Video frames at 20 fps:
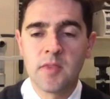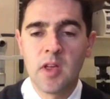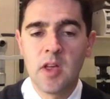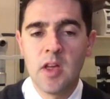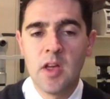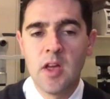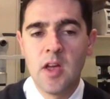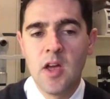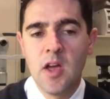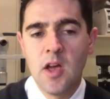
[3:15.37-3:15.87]

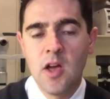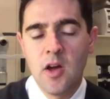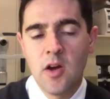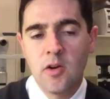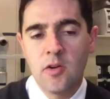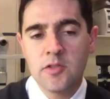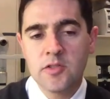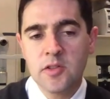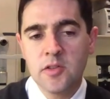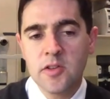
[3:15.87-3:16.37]

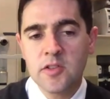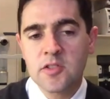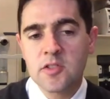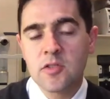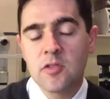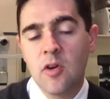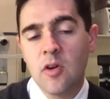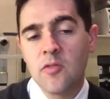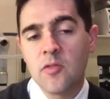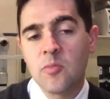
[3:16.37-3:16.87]
I also like
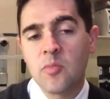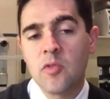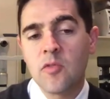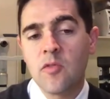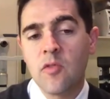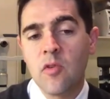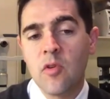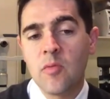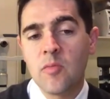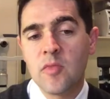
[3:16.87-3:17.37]
to often
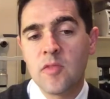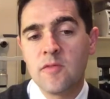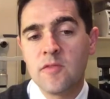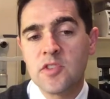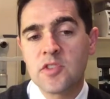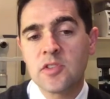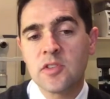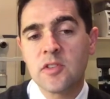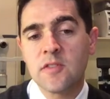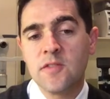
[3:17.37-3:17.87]
perform
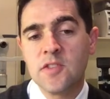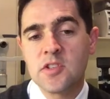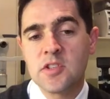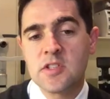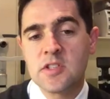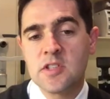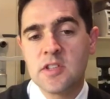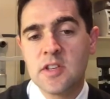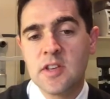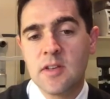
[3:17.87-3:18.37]
visual
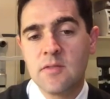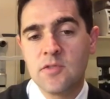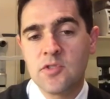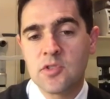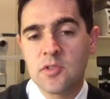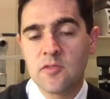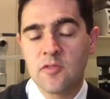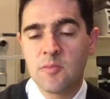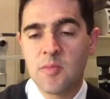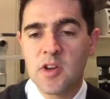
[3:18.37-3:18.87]
efficiency and
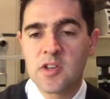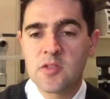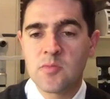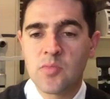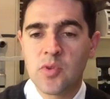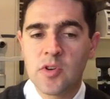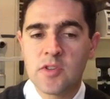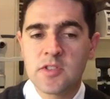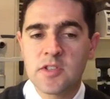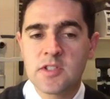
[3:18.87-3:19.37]
visual information
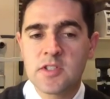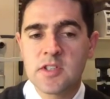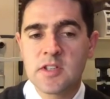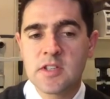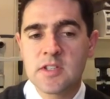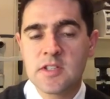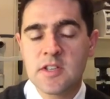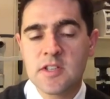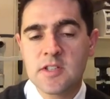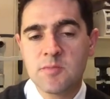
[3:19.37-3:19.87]
processing
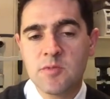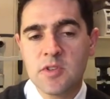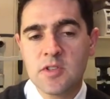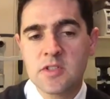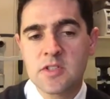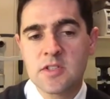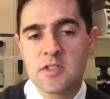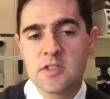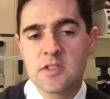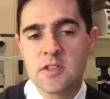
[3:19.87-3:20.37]

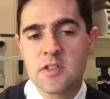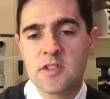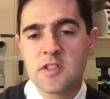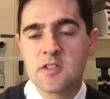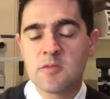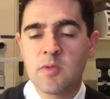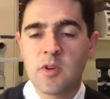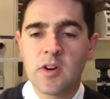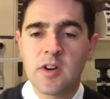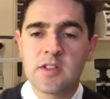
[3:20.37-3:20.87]
assessments. So this
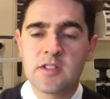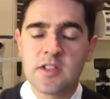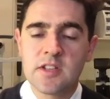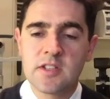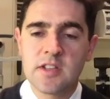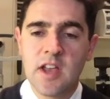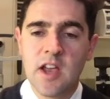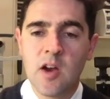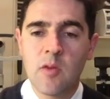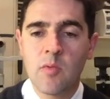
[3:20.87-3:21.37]
is where I
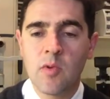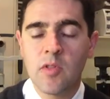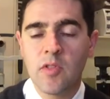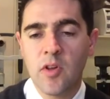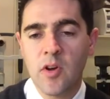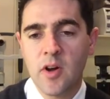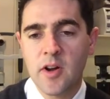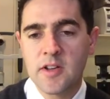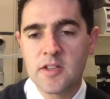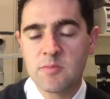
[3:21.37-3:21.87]
assess how well the
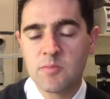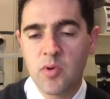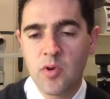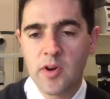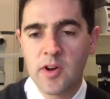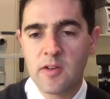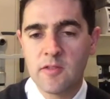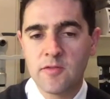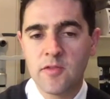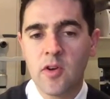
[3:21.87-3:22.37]
eyes
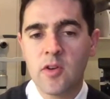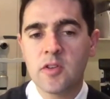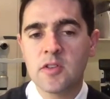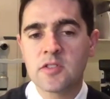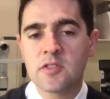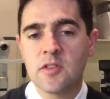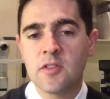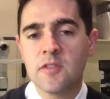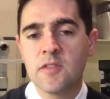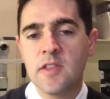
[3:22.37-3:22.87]
point and
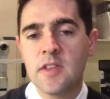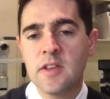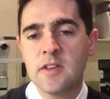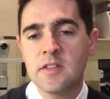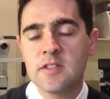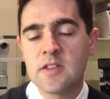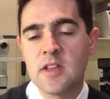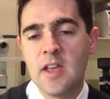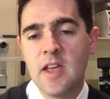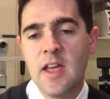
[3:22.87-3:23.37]
focus on
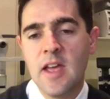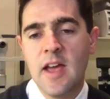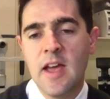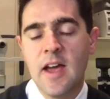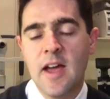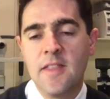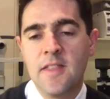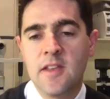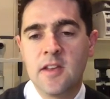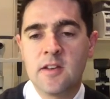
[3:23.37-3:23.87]
things,
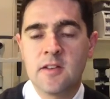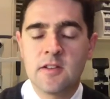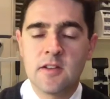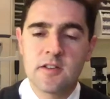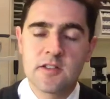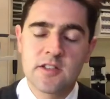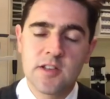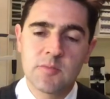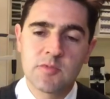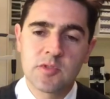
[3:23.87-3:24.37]
and then
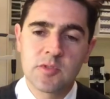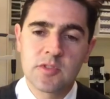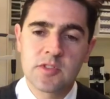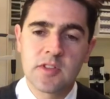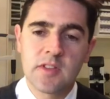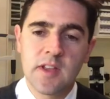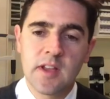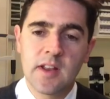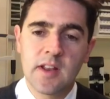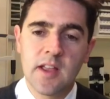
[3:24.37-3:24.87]
subsequent to
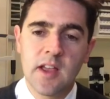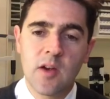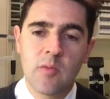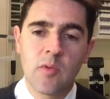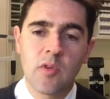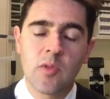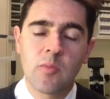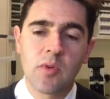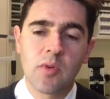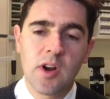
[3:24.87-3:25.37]
that, how
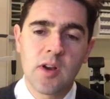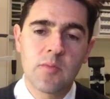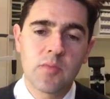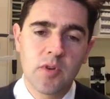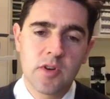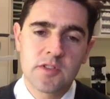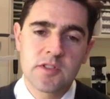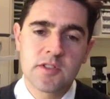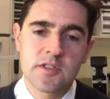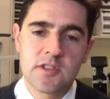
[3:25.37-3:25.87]
well the brain
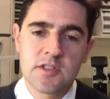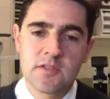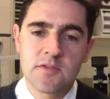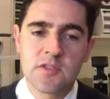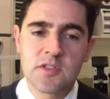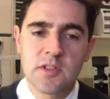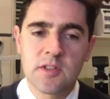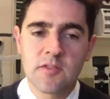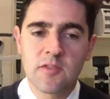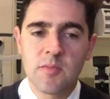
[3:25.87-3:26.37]
processes
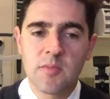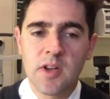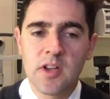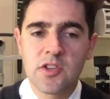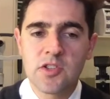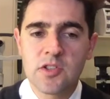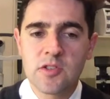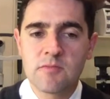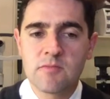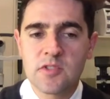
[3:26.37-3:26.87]
visual
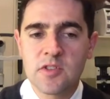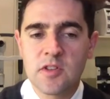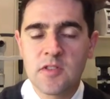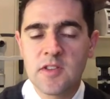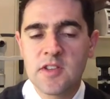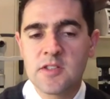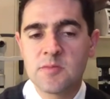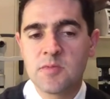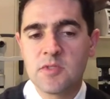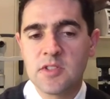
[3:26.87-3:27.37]
information. So
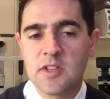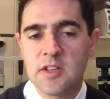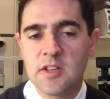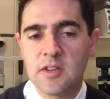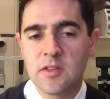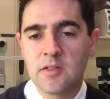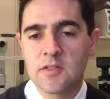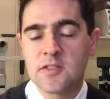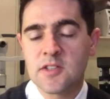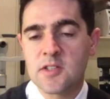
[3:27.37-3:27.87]
these
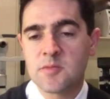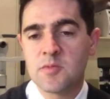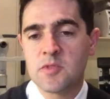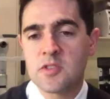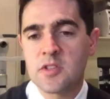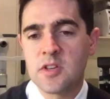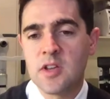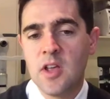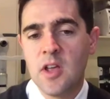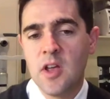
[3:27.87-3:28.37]
particular
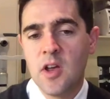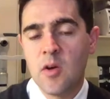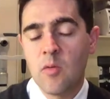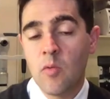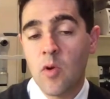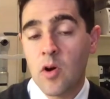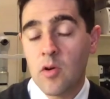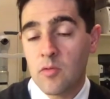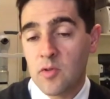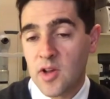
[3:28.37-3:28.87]
assessments,
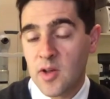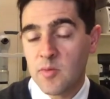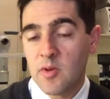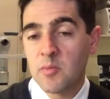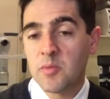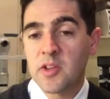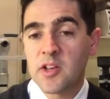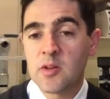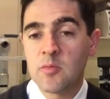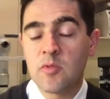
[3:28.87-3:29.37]
while can be
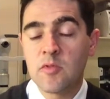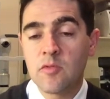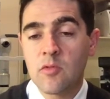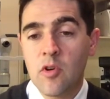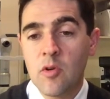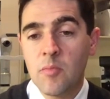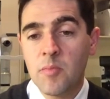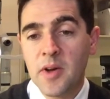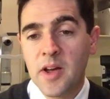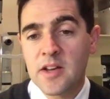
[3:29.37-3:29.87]
applicable for
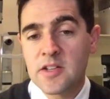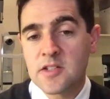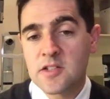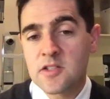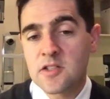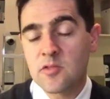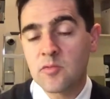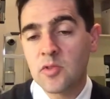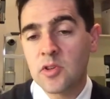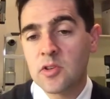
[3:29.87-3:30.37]
all
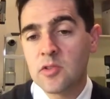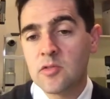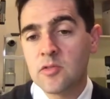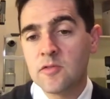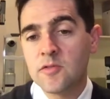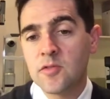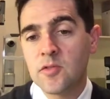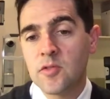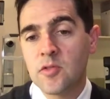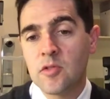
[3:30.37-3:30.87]
patients, are really good
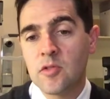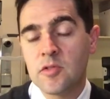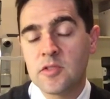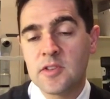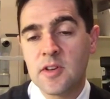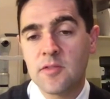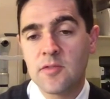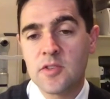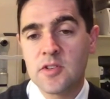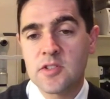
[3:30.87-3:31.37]
for,
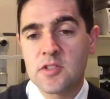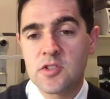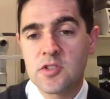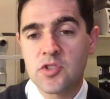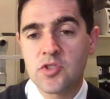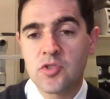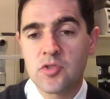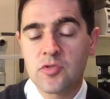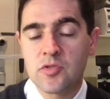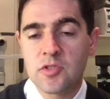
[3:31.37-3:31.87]
say, for instance,
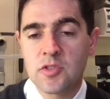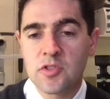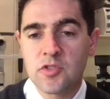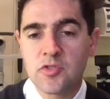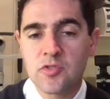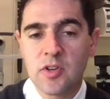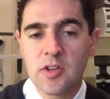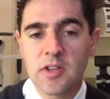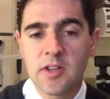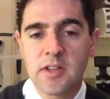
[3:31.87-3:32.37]
children that are
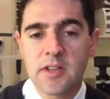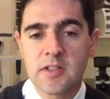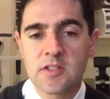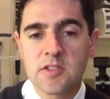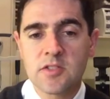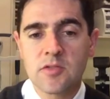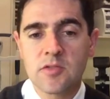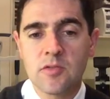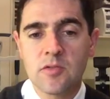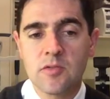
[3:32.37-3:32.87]
struggling at
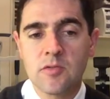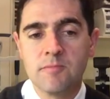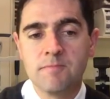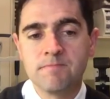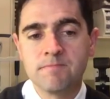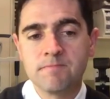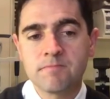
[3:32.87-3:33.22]
school.